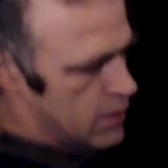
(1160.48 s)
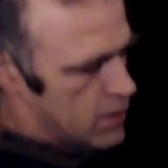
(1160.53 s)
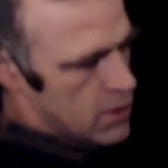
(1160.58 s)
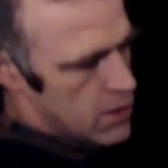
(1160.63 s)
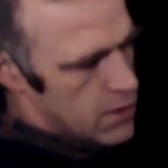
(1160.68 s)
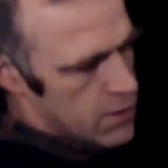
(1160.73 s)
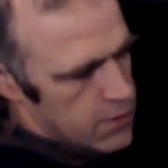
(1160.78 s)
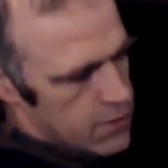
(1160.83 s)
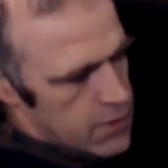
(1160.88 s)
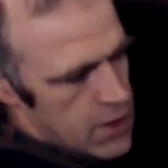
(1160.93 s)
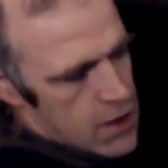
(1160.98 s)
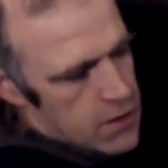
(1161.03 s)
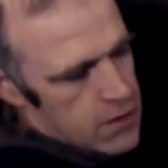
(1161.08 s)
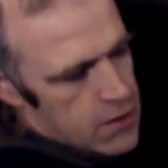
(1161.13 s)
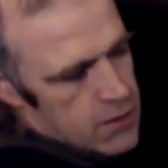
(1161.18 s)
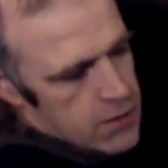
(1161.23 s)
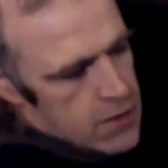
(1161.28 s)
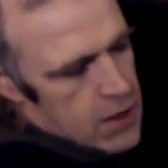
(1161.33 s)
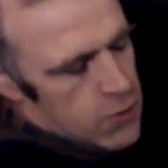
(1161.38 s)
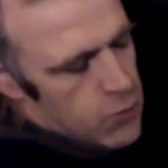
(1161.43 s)

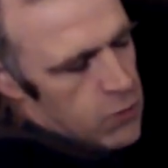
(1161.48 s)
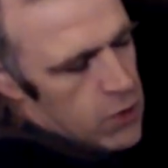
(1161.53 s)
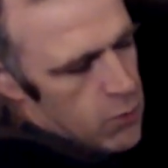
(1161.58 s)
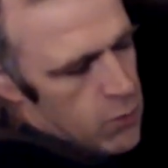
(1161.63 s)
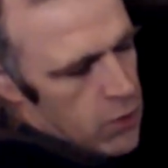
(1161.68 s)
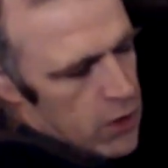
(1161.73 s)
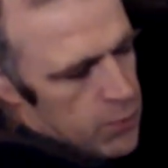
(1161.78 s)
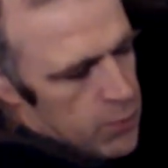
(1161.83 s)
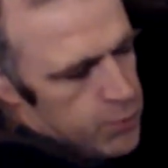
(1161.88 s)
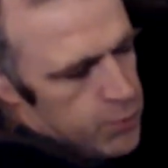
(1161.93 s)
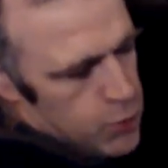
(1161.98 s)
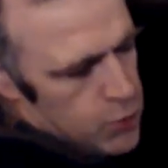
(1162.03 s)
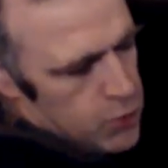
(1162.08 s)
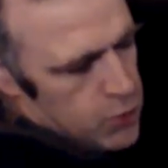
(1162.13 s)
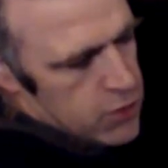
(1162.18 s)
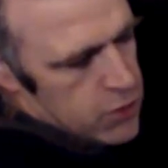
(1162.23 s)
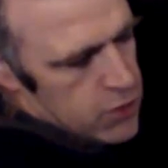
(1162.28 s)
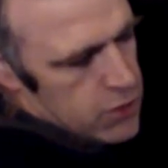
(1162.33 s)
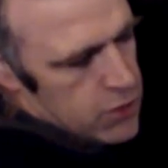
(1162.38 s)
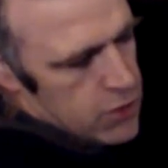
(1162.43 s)
then we will put
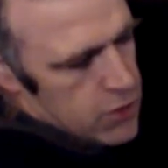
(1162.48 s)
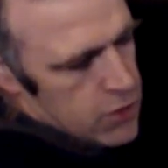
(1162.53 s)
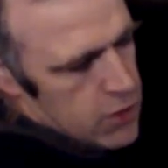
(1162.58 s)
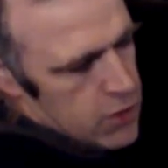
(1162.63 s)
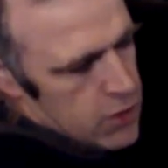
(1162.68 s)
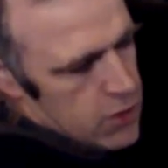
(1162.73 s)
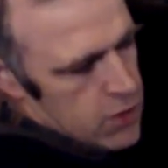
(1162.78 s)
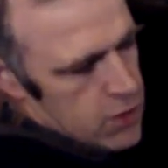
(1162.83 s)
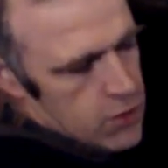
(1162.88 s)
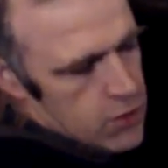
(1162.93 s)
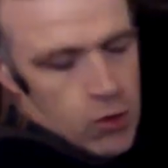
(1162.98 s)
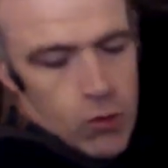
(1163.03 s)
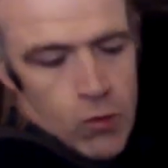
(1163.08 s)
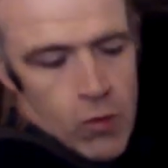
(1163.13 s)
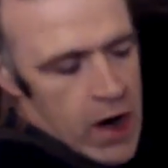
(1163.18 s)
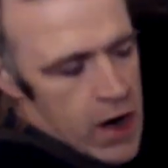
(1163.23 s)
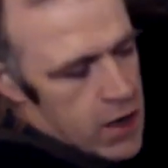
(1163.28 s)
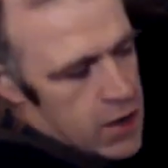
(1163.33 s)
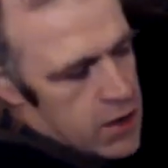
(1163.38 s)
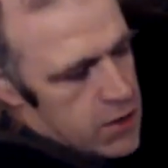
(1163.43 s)
the
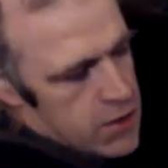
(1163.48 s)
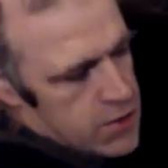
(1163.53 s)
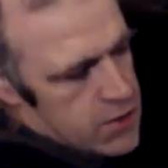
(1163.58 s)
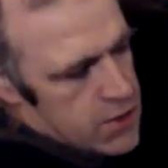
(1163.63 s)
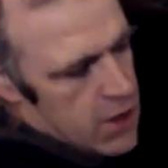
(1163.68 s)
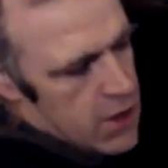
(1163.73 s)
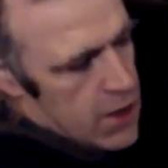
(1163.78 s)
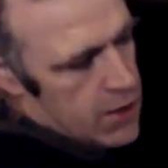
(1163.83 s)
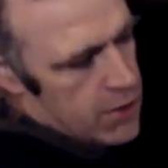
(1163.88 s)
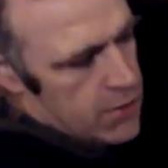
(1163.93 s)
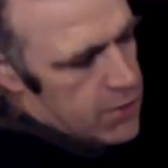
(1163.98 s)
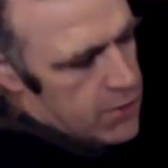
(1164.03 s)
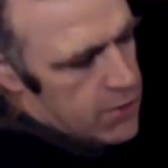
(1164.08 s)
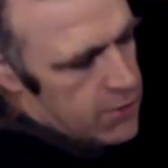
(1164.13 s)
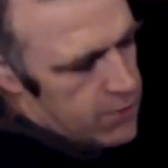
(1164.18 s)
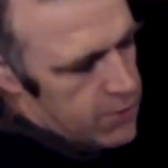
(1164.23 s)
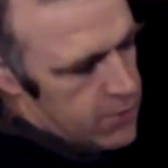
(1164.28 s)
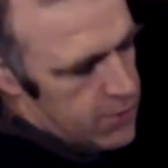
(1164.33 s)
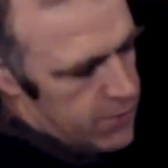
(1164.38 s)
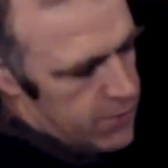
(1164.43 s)
wires like this.